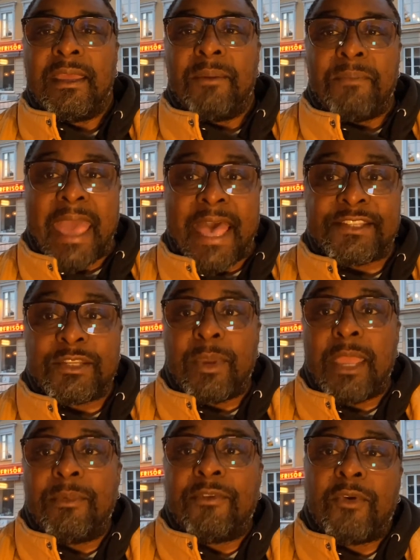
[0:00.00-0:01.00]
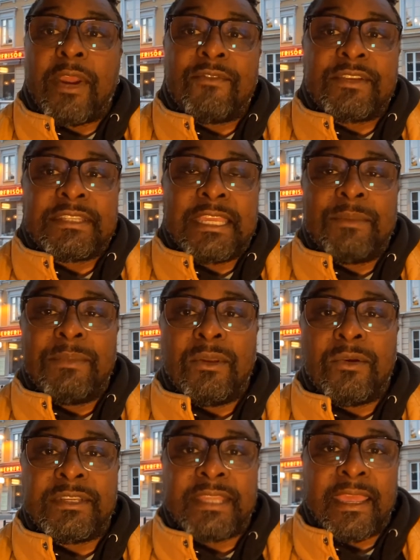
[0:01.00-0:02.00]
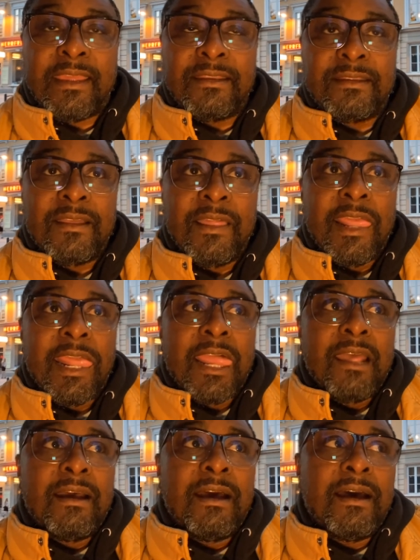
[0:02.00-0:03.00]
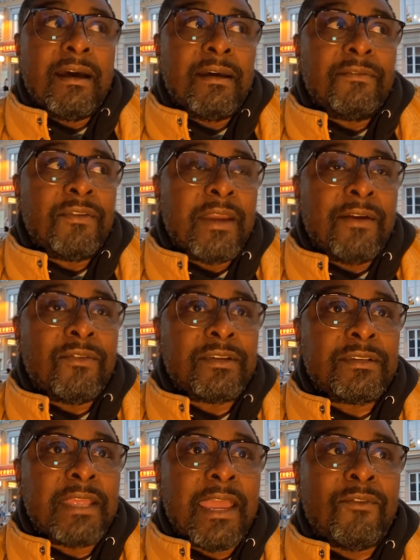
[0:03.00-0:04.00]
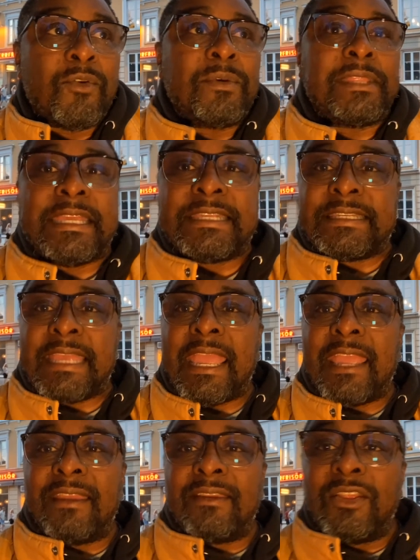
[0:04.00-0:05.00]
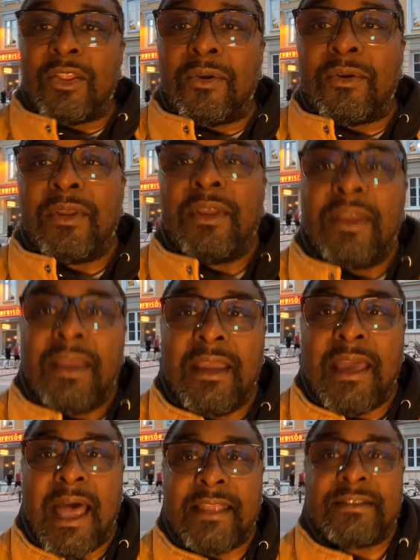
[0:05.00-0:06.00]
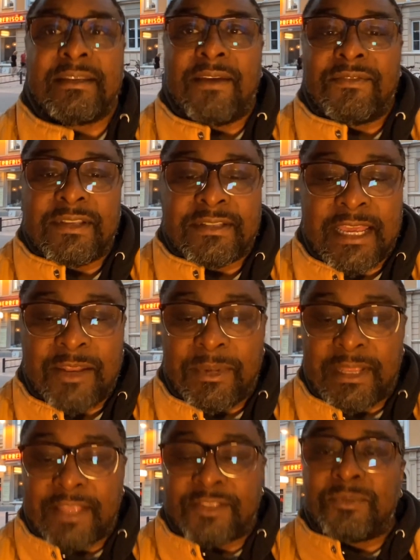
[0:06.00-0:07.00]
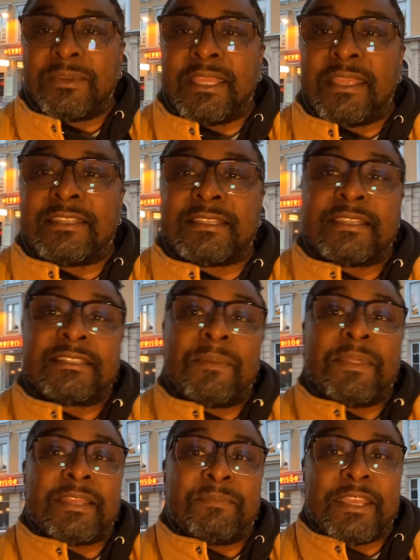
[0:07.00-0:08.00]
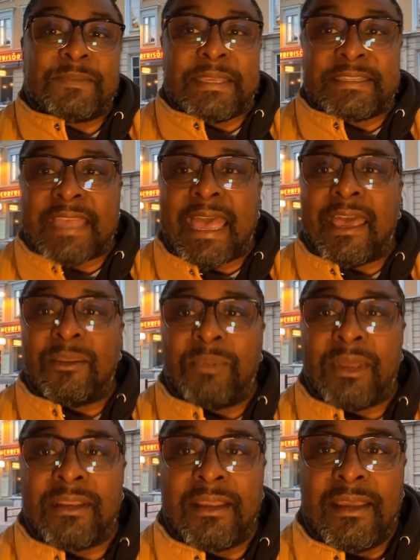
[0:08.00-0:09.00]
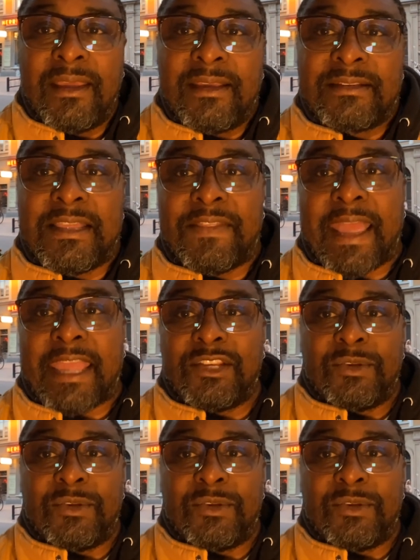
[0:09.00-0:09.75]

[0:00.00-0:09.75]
passed away before ever seeing me ordained uh, for ever, ever really seeing, you know, God's gift inside of me. And that's really, it's not something that makes me sad, but it's nothing I can do